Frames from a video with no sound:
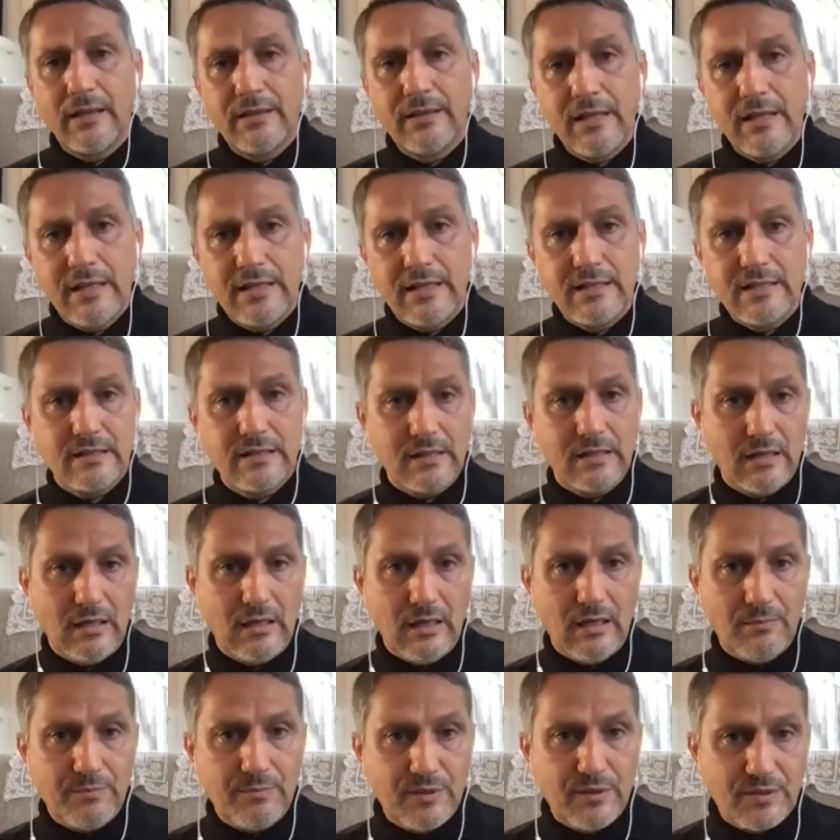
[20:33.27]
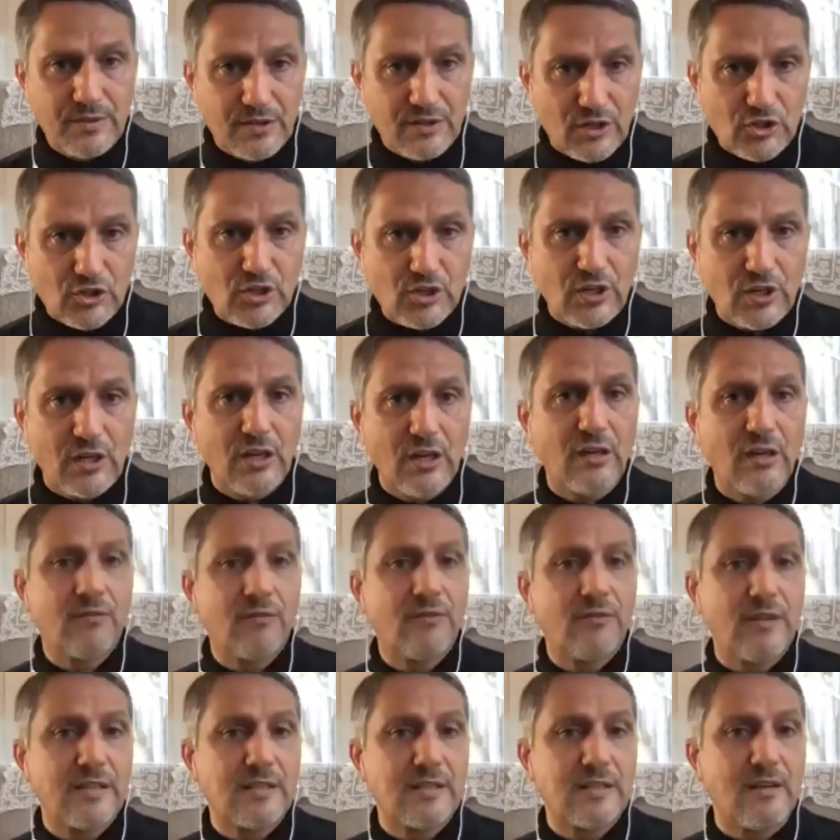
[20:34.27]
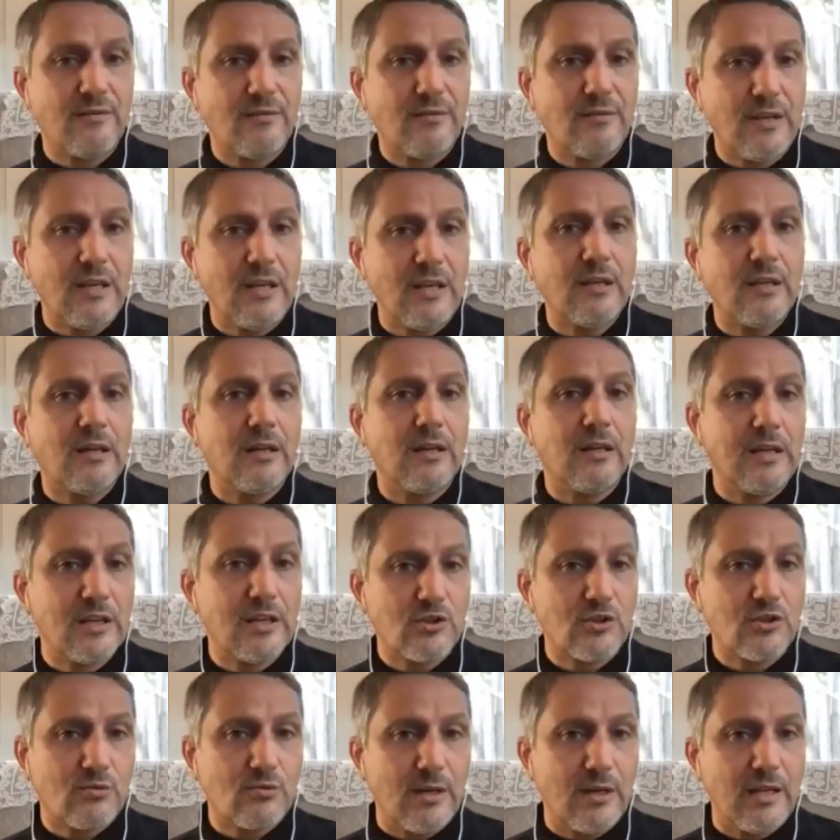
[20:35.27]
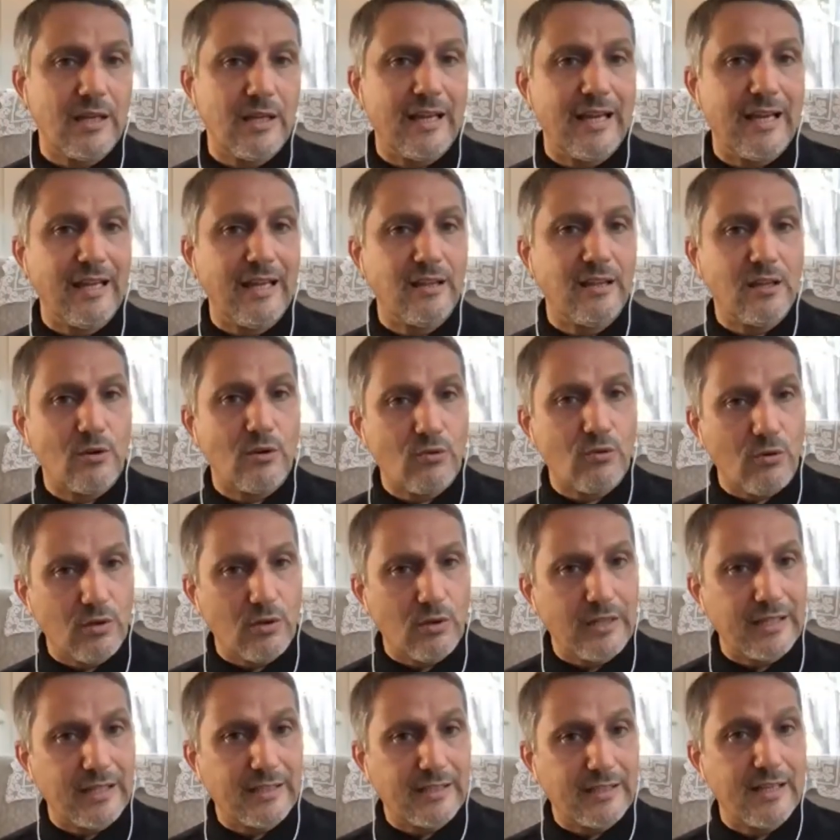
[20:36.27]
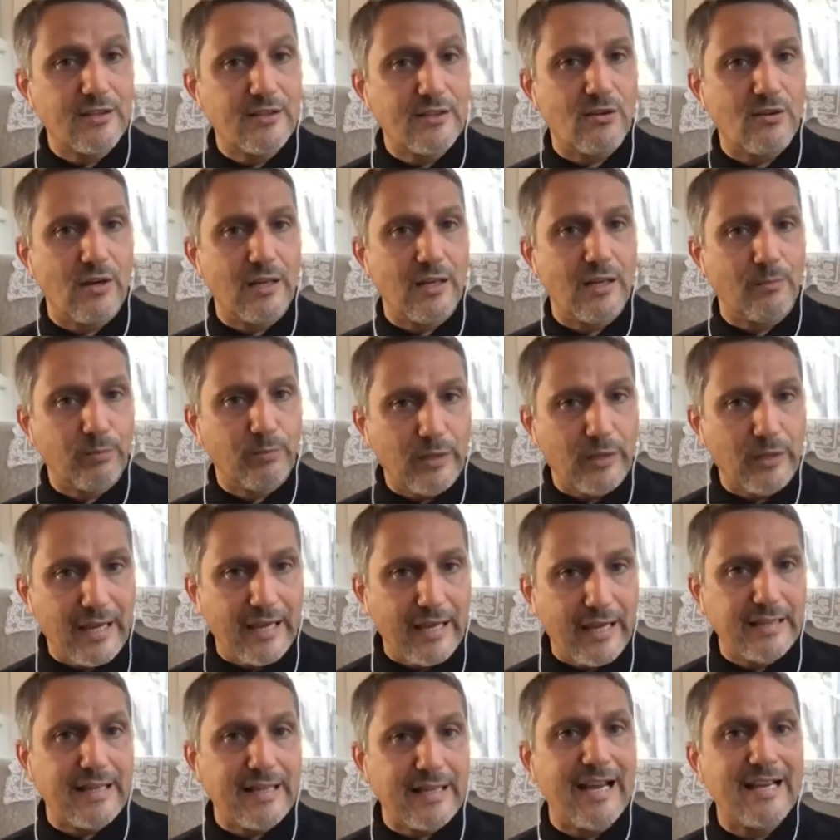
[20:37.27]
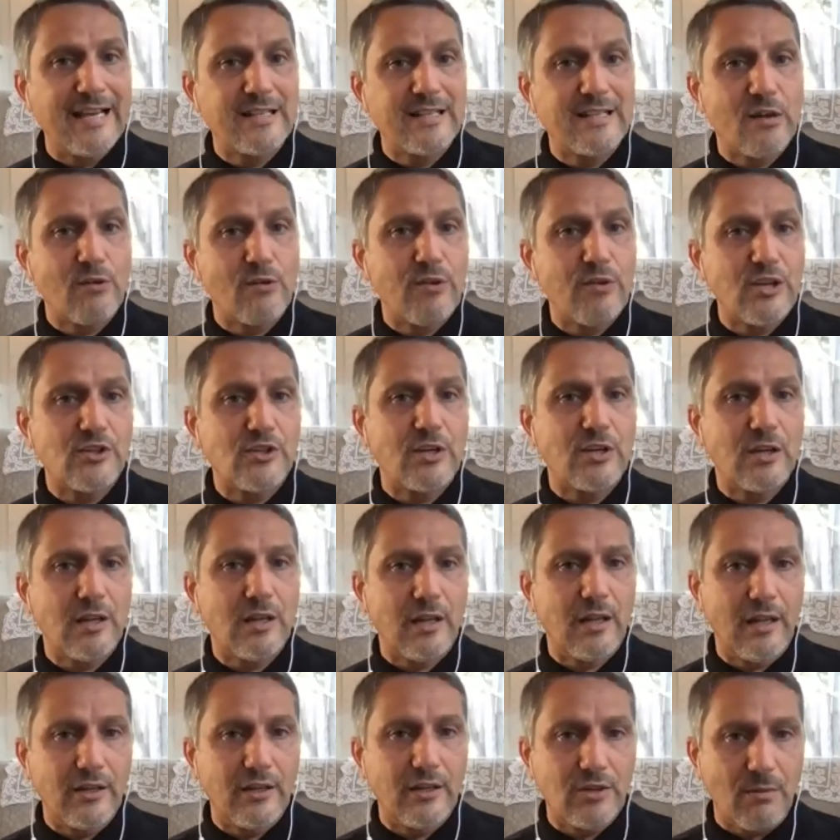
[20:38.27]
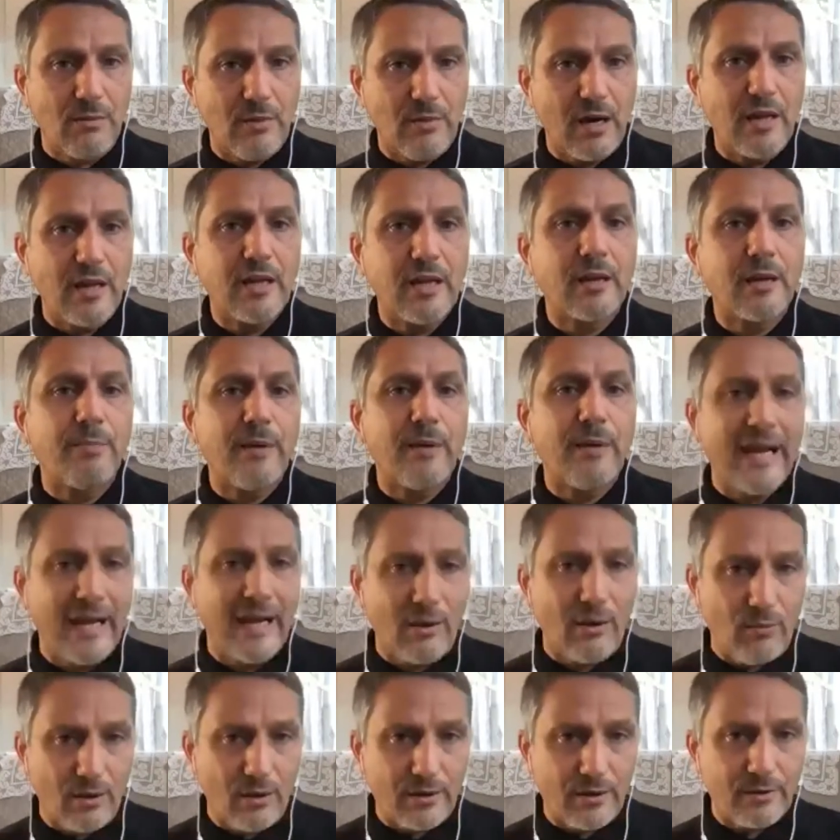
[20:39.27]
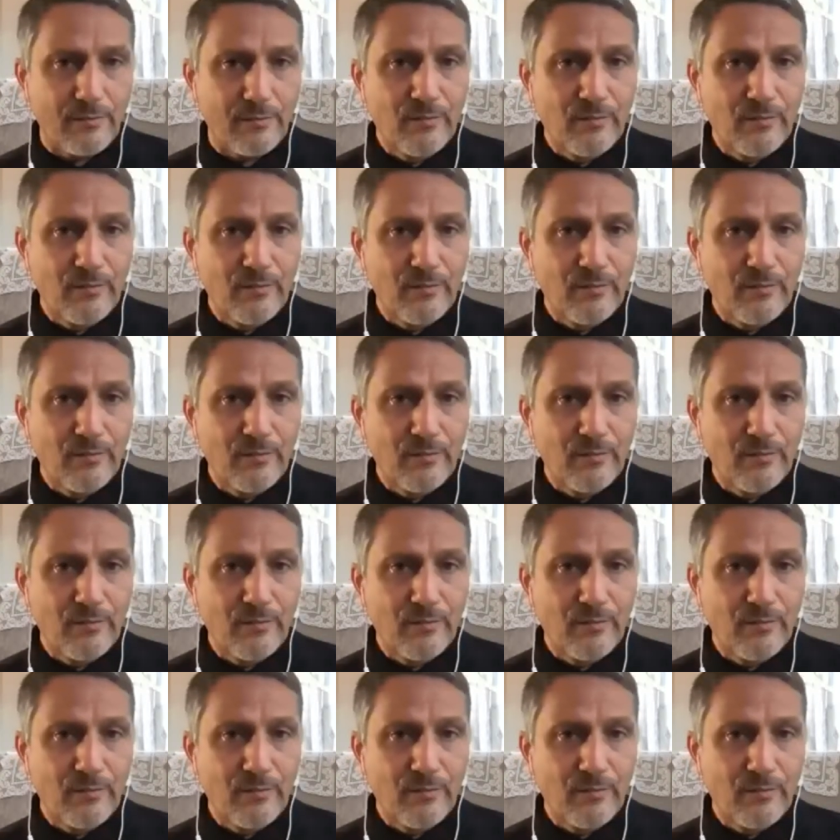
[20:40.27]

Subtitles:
these positioning vis-a-vis Israel and the role that Israel played as a regional hegemonic power,